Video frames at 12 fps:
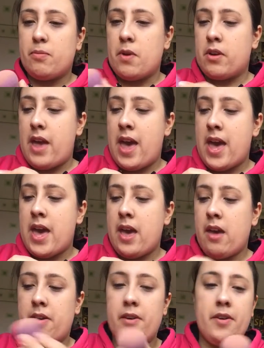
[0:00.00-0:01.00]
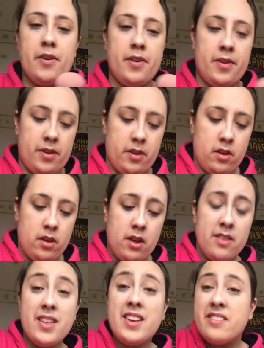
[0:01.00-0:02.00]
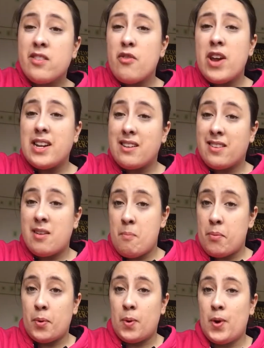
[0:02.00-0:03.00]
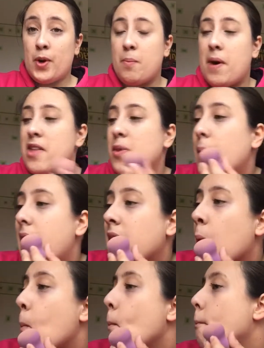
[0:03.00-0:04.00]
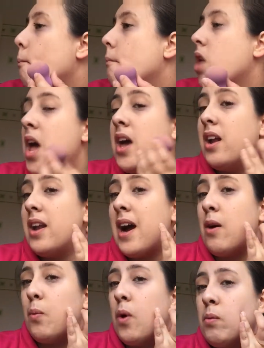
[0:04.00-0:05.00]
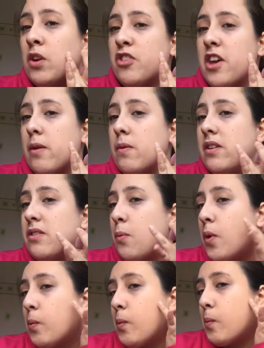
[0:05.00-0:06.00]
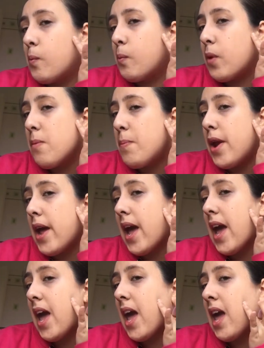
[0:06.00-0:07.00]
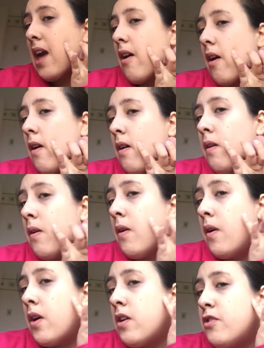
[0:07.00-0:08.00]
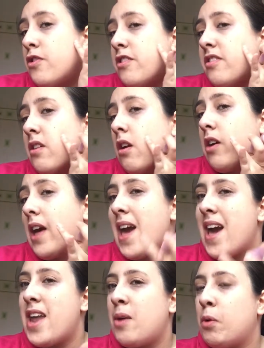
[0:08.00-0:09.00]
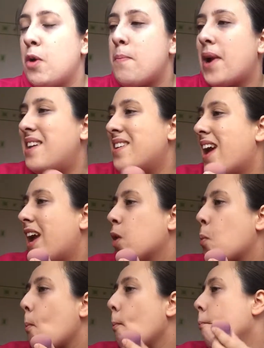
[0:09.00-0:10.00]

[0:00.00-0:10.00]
some on here. This is a really simple look, by the way. Now what I'm going to do is I'm going to put it here, just along here, and I'm going to blend it in.